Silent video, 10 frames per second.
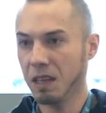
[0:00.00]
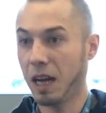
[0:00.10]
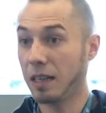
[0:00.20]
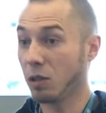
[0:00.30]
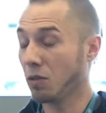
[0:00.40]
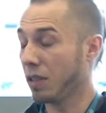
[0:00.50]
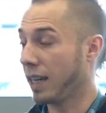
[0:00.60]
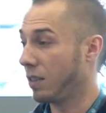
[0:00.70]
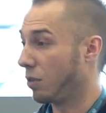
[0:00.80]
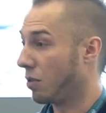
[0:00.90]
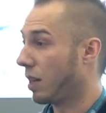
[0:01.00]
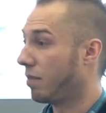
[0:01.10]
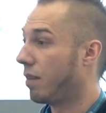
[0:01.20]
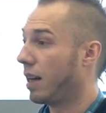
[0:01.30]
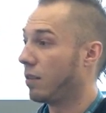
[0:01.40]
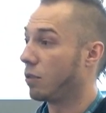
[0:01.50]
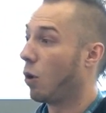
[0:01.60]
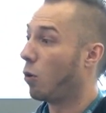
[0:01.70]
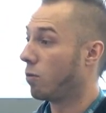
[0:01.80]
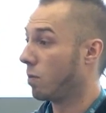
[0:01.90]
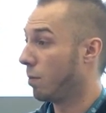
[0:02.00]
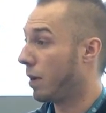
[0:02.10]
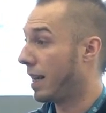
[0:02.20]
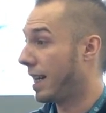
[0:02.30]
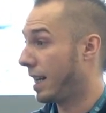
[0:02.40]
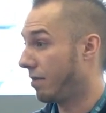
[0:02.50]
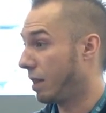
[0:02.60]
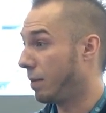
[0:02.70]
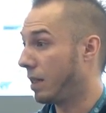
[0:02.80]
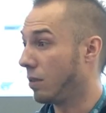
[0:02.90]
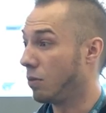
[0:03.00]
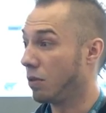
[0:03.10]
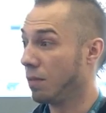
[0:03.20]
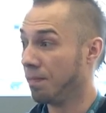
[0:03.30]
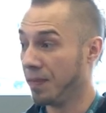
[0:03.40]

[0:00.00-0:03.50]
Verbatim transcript: And your site, your site files are owned by that F T P user.